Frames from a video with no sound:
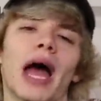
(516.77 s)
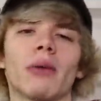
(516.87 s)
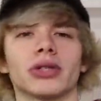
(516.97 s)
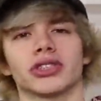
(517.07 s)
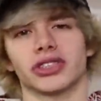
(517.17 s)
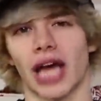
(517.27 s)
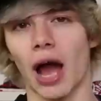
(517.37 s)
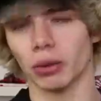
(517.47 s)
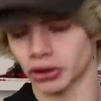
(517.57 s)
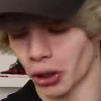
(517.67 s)

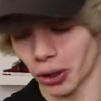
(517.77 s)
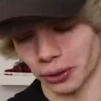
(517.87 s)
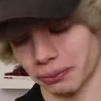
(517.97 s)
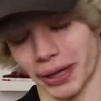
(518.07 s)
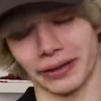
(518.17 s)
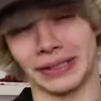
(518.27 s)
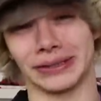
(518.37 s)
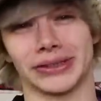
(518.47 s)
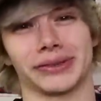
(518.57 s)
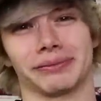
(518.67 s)
I was hurt by
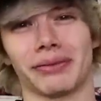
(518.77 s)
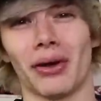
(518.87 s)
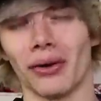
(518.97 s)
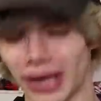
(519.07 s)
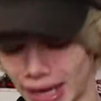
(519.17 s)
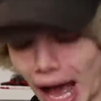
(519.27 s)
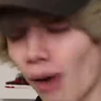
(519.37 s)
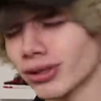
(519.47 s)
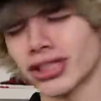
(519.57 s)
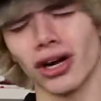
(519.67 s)
these. Okay, I
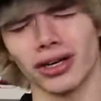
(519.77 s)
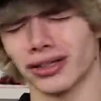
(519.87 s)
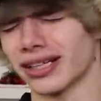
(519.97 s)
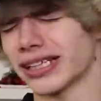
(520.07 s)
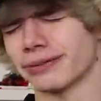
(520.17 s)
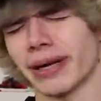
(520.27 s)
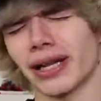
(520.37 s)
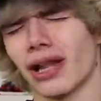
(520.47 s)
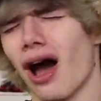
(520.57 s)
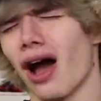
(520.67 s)
was hurt. It's been a
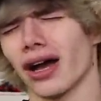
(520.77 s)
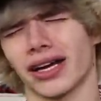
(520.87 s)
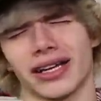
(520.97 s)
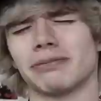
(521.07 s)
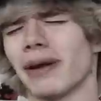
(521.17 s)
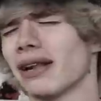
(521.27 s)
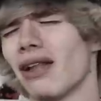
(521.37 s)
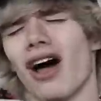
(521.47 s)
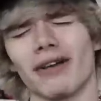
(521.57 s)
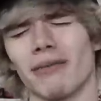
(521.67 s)
long month.
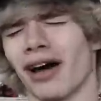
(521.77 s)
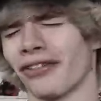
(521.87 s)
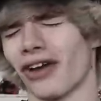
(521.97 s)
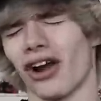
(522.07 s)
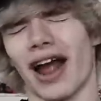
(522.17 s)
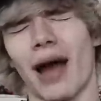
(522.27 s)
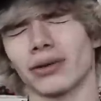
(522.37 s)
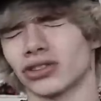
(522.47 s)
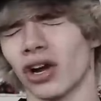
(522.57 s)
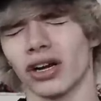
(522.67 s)
All right, I
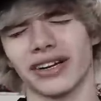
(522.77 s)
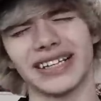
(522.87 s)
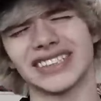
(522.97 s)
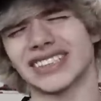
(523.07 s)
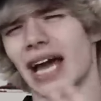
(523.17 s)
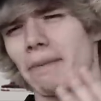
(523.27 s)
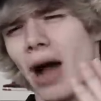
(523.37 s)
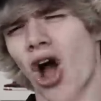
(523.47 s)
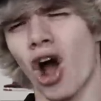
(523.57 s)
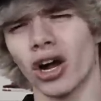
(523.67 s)
was hurt inside
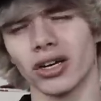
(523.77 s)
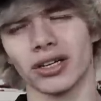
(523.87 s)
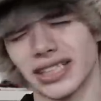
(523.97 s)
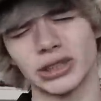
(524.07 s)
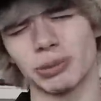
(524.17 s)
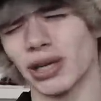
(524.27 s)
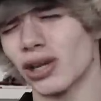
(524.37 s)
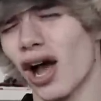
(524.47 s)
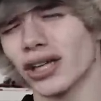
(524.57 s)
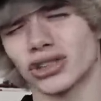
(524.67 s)
my heart. It's been a
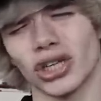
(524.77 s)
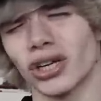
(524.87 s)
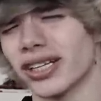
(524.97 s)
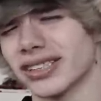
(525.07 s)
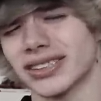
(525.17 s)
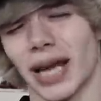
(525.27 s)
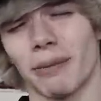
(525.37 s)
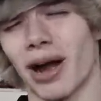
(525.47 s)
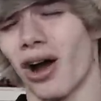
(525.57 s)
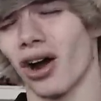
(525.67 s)
long journey inside my